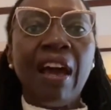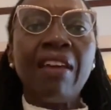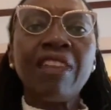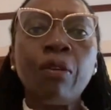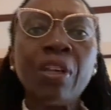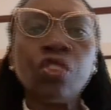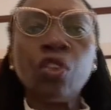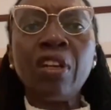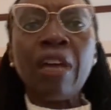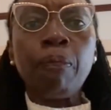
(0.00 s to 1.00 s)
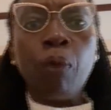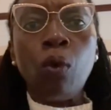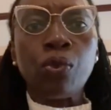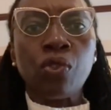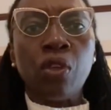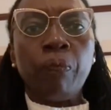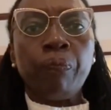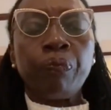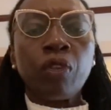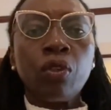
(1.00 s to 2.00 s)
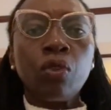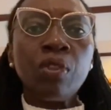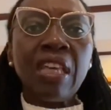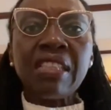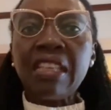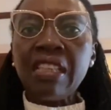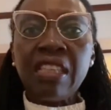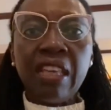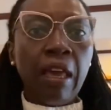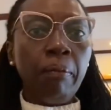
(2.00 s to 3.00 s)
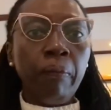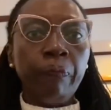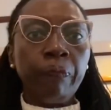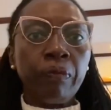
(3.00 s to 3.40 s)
And the question I pose to the CCM